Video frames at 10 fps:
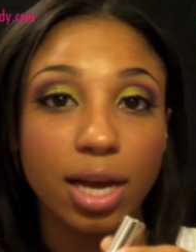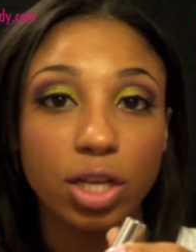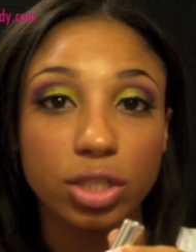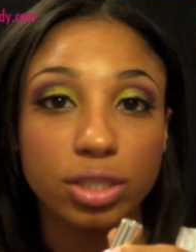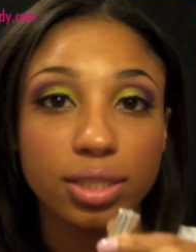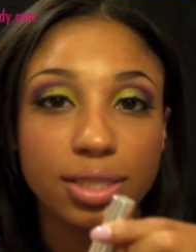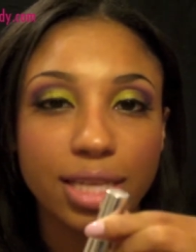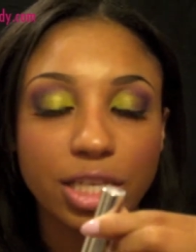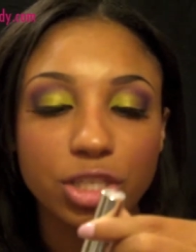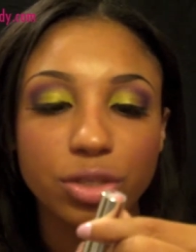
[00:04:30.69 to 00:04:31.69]
Color
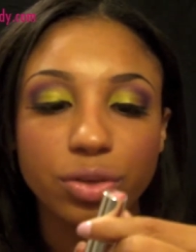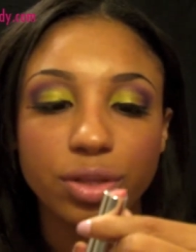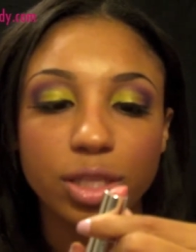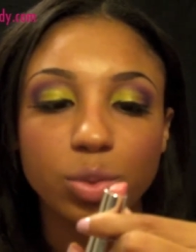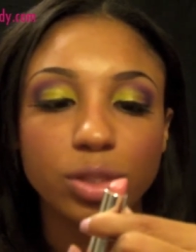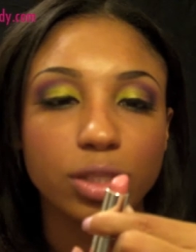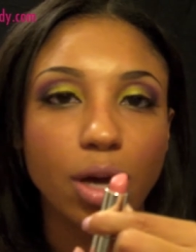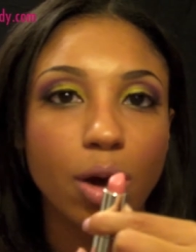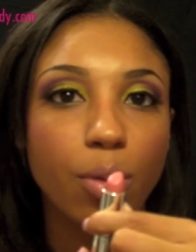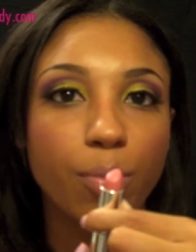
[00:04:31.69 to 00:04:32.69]
Sensational, and this one is
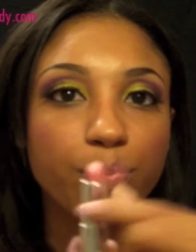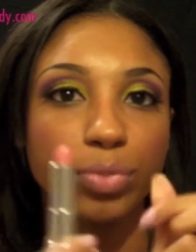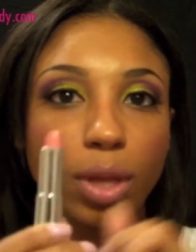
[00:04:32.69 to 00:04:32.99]
called